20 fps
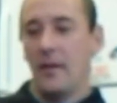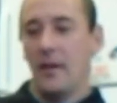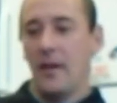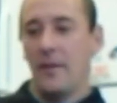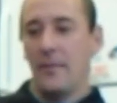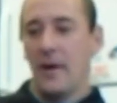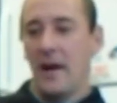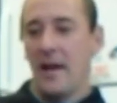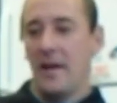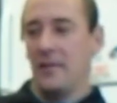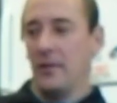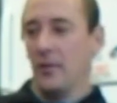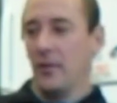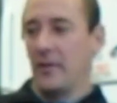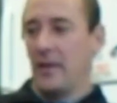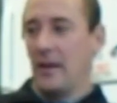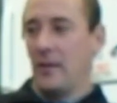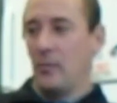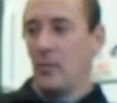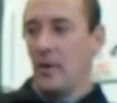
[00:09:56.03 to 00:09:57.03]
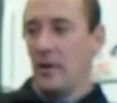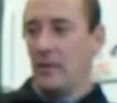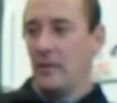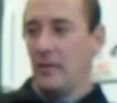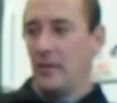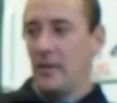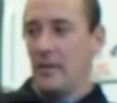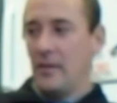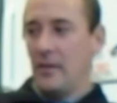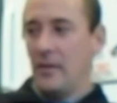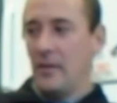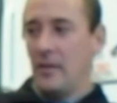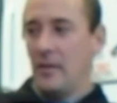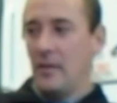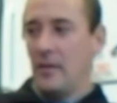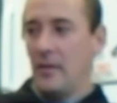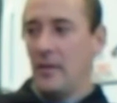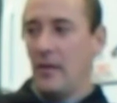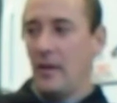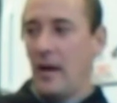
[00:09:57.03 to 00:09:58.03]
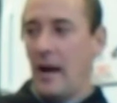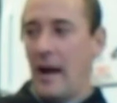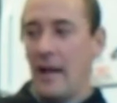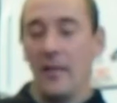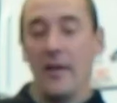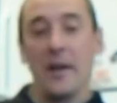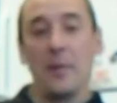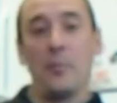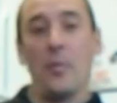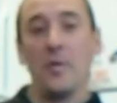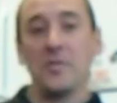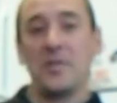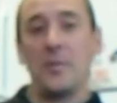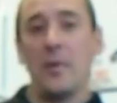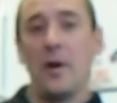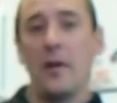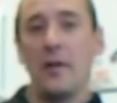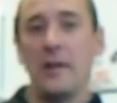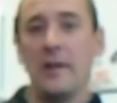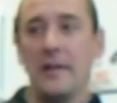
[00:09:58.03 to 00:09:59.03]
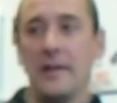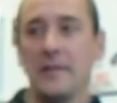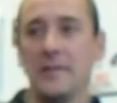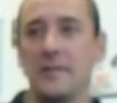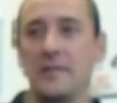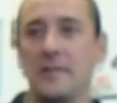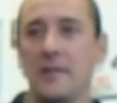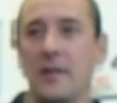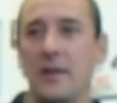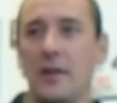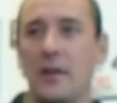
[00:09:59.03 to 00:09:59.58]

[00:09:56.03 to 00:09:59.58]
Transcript: If I had to look at what I like most about it, is